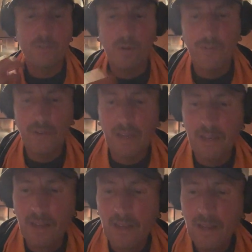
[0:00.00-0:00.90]
worth again.
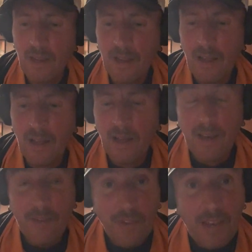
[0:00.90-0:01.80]

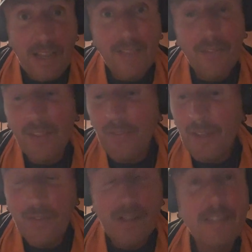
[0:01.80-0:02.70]

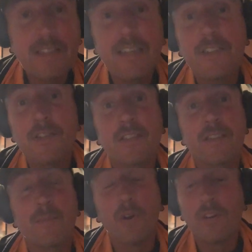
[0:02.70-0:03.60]
Then this scene
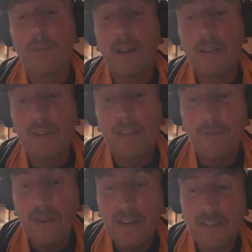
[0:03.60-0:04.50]
just blows my everything. He
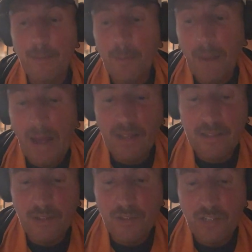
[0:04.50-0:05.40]
figures up the balance
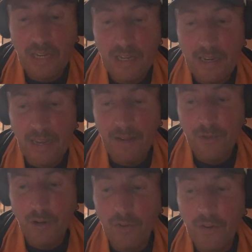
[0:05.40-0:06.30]
in their checking account,
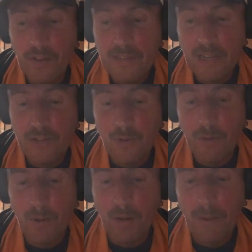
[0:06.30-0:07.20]
drove to the discount store,
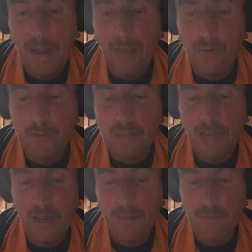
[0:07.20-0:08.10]
and bought a bathroom
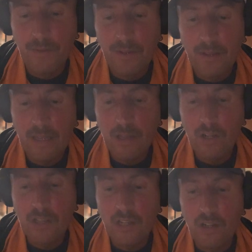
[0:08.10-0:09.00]
scale. He
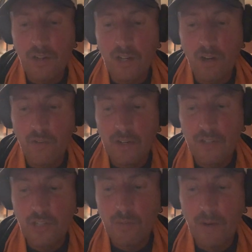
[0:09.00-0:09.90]
looked the clerk over as
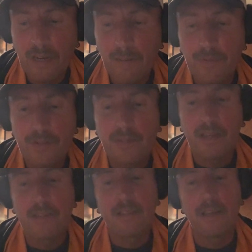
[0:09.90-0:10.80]
she rang up the
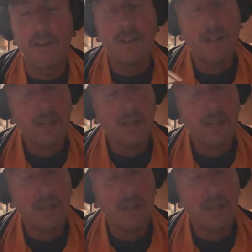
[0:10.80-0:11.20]
sale.